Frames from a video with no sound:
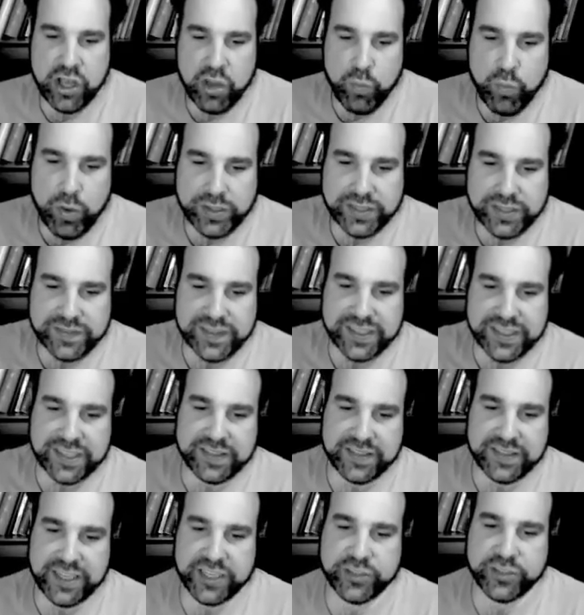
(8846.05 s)
What does the
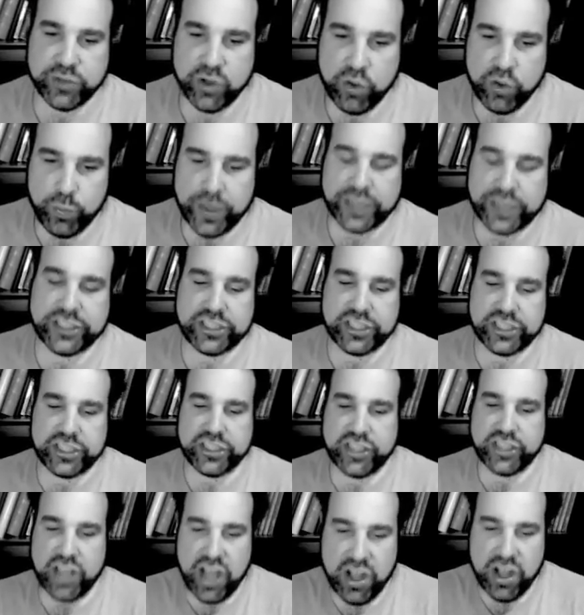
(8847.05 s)
cathedral wish
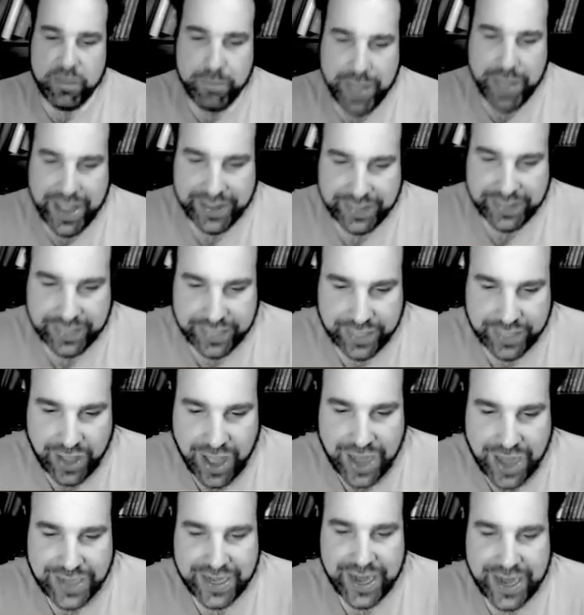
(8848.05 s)
young men
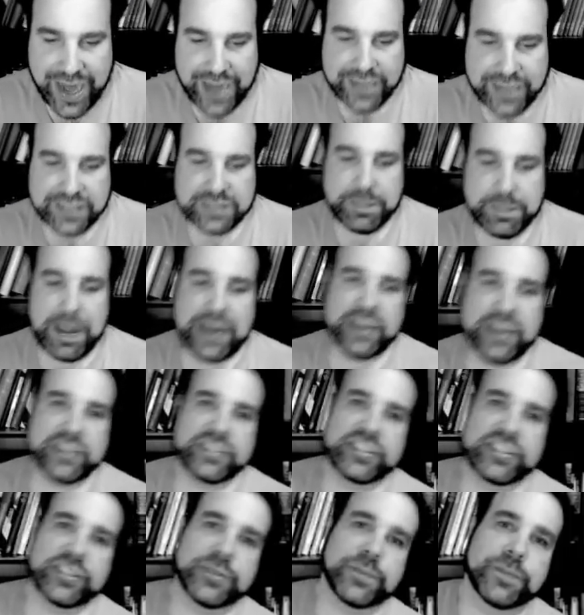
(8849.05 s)
thought and aspired to?